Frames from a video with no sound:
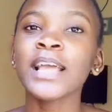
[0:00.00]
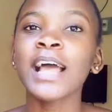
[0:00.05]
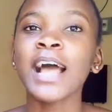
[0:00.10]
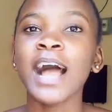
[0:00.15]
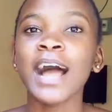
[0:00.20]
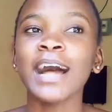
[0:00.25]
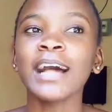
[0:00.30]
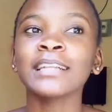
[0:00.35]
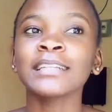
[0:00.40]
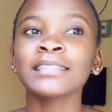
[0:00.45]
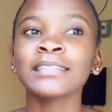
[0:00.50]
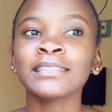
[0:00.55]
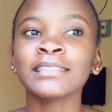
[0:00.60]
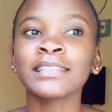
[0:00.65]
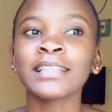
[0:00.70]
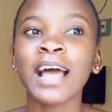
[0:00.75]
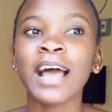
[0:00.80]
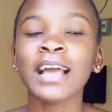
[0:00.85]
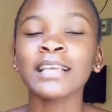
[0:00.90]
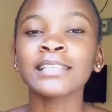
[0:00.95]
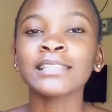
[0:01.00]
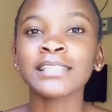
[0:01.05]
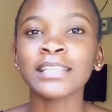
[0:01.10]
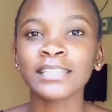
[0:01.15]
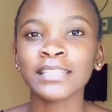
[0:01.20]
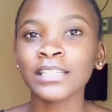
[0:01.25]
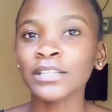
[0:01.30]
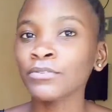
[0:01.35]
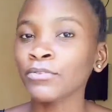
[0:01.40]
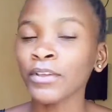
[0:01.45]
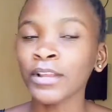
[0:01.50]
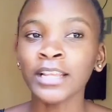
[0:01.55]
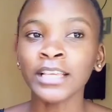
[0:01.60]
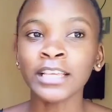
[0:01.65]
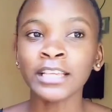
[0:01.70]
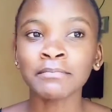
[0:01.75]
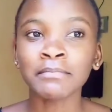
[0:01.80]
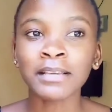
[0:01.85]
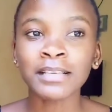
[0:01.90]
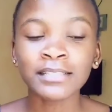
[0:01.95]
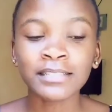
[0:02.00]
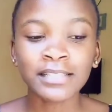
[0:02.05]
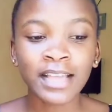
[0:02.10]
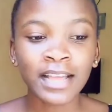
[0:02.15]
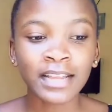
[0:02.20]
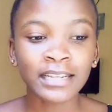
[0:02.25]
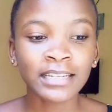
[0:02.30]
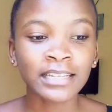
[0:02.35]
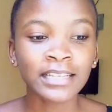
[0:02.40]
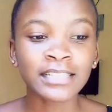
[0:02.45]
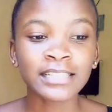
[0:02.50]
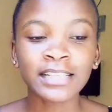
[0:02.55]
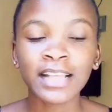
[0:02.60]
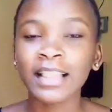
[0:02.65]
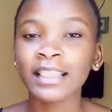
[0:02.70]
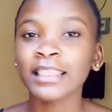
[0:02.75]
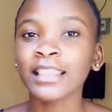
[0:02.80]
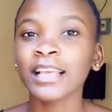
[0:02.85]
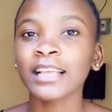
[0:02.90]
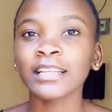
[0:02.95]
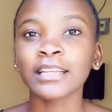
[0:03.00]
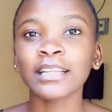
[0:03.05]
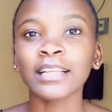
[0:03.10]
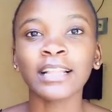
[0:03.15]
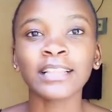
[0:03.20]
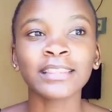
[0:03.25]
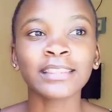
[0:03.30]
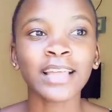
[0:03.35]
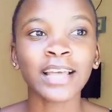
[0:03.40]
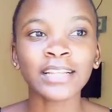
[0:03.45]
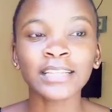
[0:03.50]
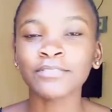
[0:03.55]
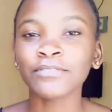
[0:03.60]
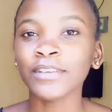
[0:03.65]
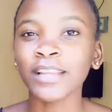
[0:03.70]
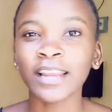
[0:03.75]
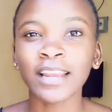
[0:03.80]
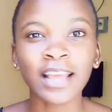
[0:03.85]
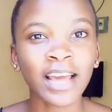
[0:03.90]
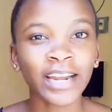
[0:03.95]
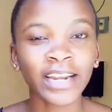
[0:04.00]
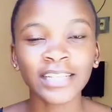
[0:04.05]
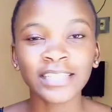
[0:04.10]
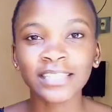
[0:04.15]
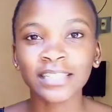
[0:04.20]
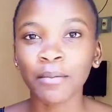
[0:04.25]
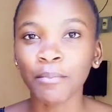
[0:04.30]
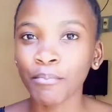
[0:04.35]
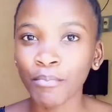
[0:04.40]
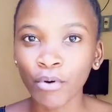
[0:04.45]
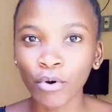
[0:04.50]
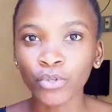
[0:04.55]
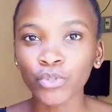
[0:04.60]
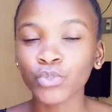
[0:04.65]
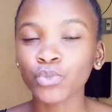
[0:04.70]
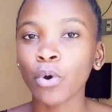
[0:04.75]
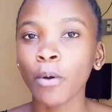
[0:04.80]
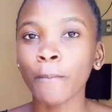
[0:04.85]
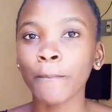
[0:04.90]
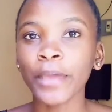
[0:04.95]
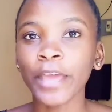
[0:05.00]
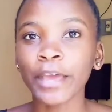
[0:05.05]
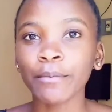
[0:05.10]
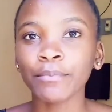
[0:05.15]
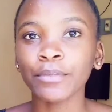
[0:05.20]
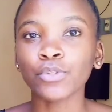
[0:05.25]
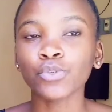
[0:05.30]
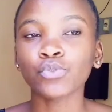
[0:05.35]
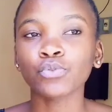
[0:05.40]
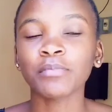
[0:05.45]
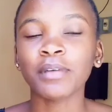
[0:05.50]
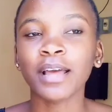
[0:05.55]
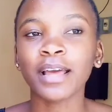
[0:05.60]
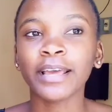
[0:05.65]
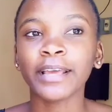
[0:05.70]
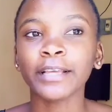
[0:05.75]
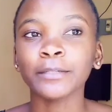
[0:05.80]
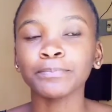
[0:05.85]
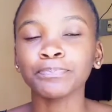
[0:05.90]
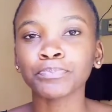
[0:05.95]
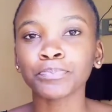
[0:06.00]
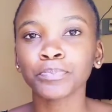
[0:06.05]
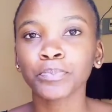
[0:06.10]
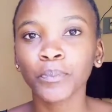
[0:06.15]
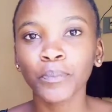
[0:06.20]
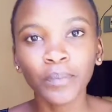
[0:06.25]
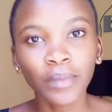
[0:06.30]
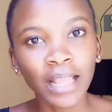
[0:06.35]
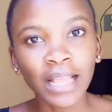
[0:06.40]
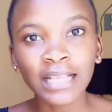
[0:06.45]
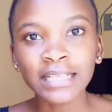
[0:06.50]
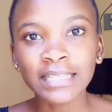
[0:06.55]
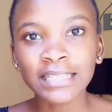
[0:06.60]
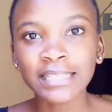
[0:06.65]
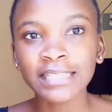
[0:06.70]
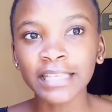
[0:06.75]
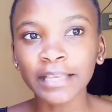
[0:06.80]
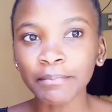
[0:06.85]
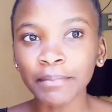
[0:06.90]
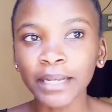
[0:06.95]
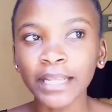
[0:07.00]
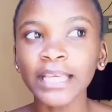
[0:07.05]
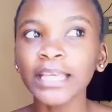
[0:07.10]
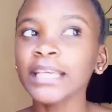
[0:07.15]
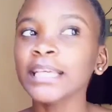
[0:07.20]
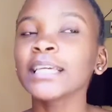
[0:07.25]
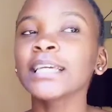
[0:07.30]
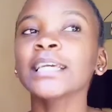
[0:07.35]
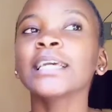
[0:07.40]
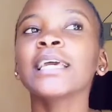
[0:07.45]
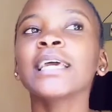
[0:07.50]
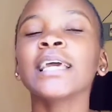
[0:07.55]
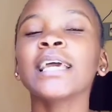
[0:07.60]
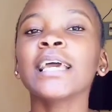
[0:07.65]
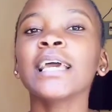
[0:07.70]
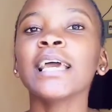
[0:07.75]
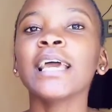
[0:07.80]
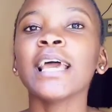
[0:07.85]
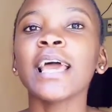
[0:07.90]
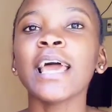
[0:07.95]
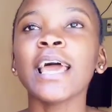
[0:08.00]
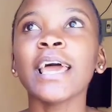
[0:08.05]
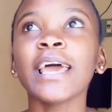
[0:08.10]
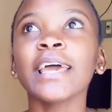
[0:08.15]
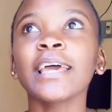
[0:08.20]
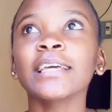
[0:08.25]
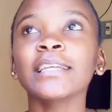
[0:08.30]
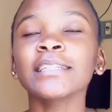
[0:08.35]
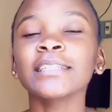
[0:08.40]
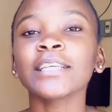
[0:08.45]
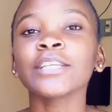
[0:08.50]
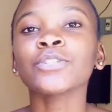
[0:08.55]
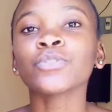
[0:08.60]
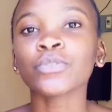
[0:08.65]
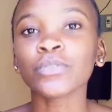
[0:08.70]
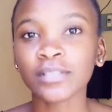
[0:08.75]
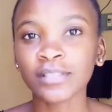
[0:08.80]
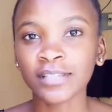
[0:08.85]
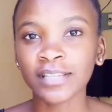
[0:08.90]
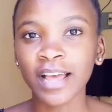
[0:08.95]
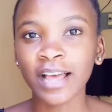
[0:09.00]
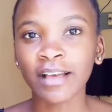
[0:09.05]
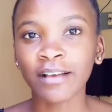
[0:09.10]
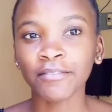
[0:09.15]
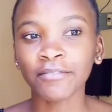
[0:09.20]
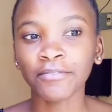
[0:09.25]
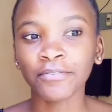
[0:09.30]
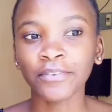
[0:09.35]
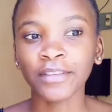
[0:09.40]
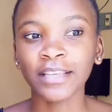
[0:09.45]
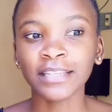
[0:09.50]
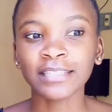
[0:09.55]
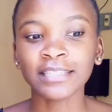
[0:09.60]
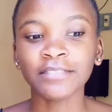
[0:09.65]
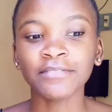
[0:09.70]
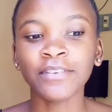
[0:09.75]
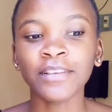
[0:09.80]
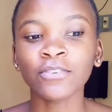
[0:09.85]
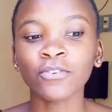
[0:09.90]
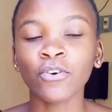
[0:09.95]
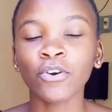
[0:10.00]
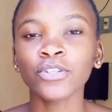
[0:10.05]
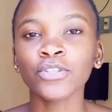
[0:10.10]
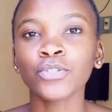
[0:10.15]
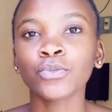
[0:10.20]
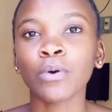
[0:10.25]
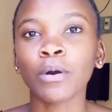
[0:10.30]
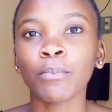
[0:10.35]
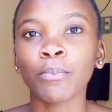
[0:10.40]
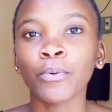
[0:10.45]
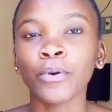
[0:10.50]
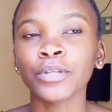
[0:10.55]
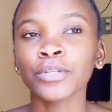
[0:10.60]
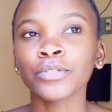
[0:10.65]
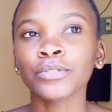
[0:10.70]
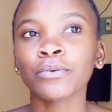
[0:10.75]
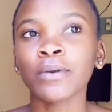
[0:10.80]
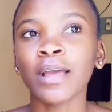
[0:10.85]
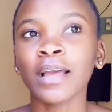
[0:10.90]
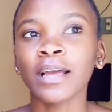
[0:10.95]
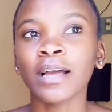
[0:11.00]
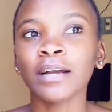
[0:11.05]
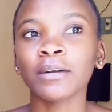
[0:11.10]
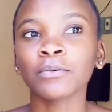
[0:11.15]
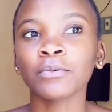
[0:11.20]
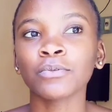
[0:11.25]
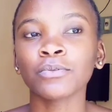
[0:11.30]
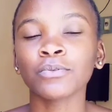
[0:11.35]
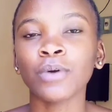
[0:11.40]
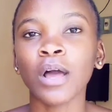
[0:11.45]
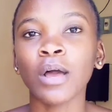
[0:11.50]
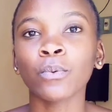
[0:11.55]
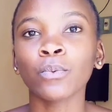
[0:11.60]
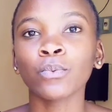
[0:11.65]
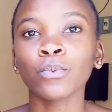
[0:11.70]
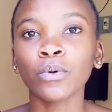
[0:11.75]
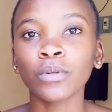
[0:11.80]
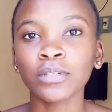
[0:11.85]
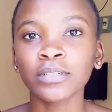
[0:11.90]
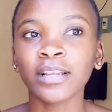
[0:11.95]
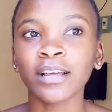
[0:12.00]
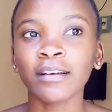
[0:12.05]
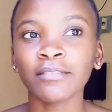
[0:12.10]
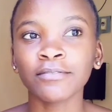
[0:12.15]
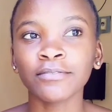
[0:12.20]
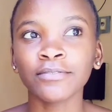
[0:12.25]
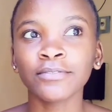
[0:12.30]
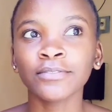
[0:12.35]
and i started failing in my studies and then that even encouraged them more to compare me to my sibling and it was tough it even got to a point where i, will, I would have